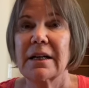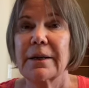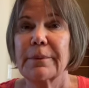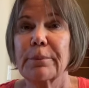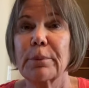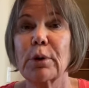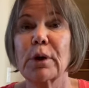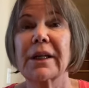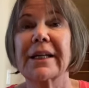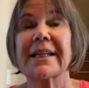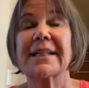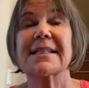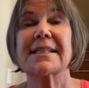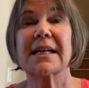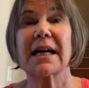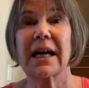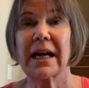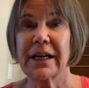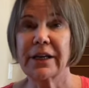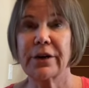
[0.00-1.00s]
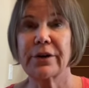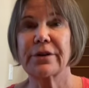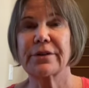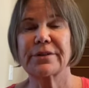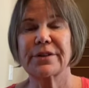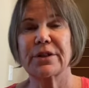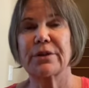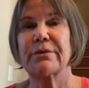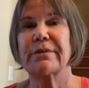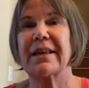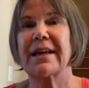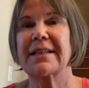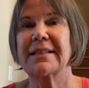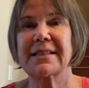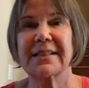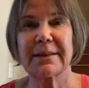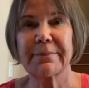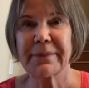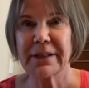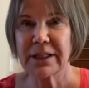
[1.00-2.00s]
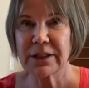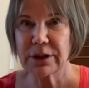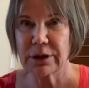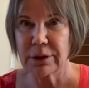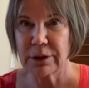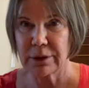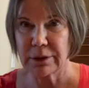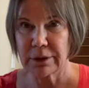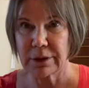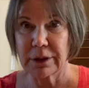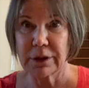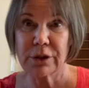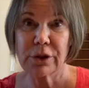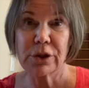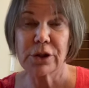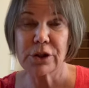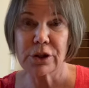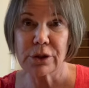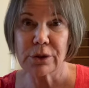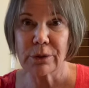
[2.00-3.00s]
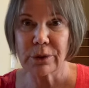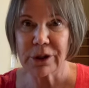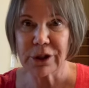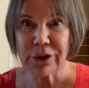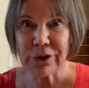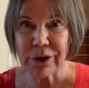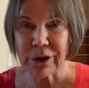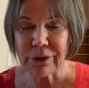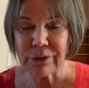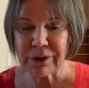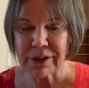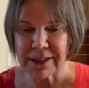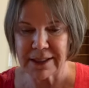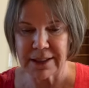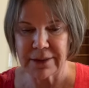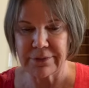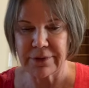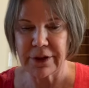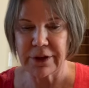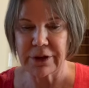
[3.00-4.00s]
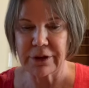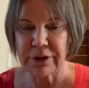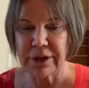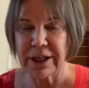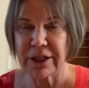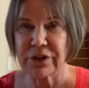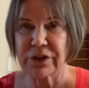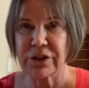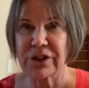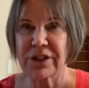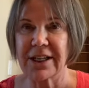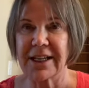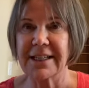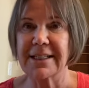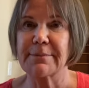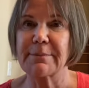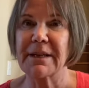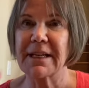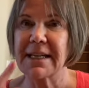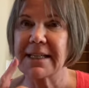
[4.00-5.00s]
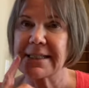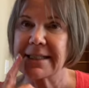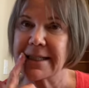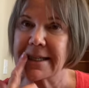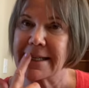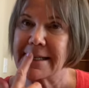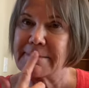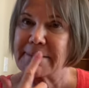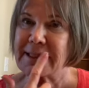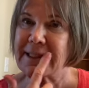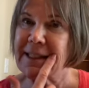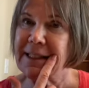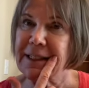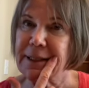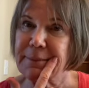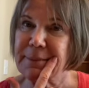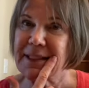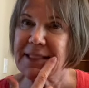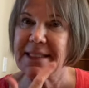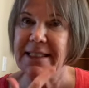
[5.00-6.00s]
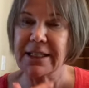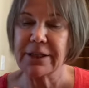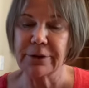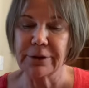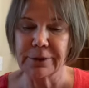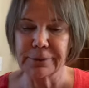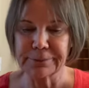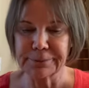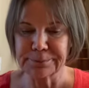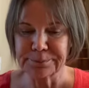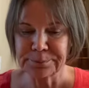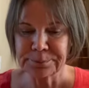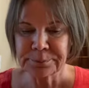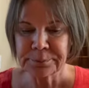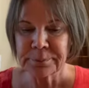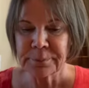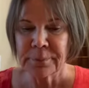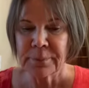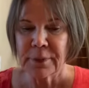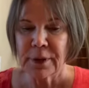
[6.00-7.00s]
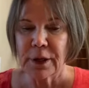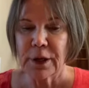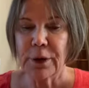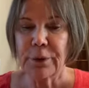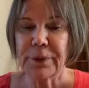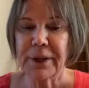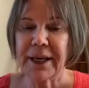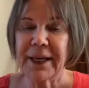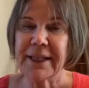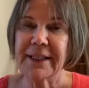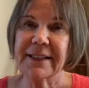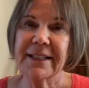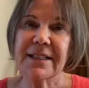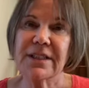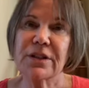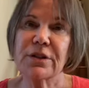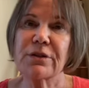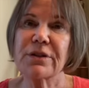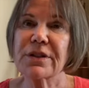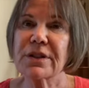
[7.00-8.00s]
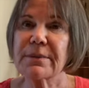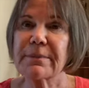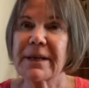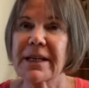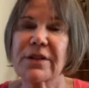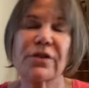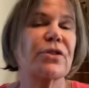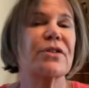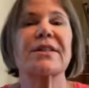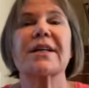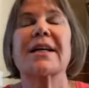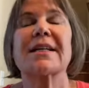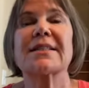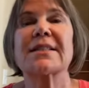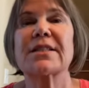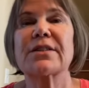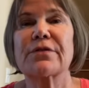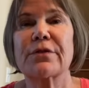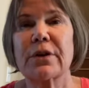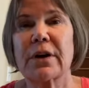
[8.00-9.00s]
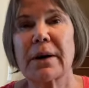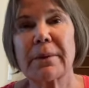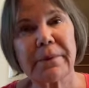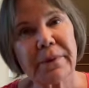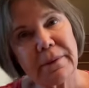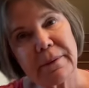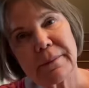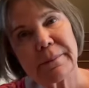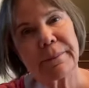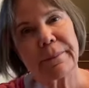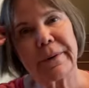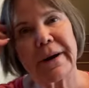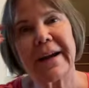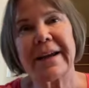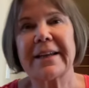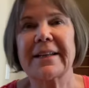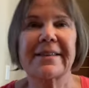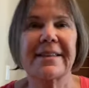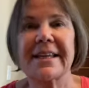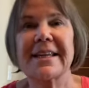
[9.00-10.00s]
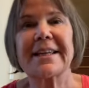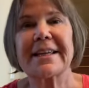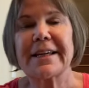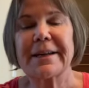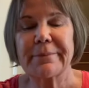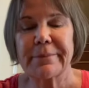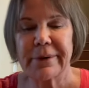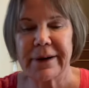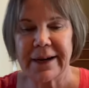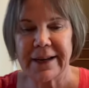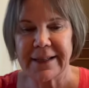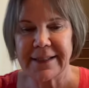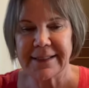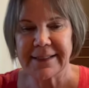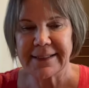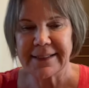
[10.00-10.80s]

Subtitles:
pulling tighter. So that's something to do on your own, and it's a very good exercise because it keeps the lips sealed. Okay, let's do some exercises for our brain, thinking brain.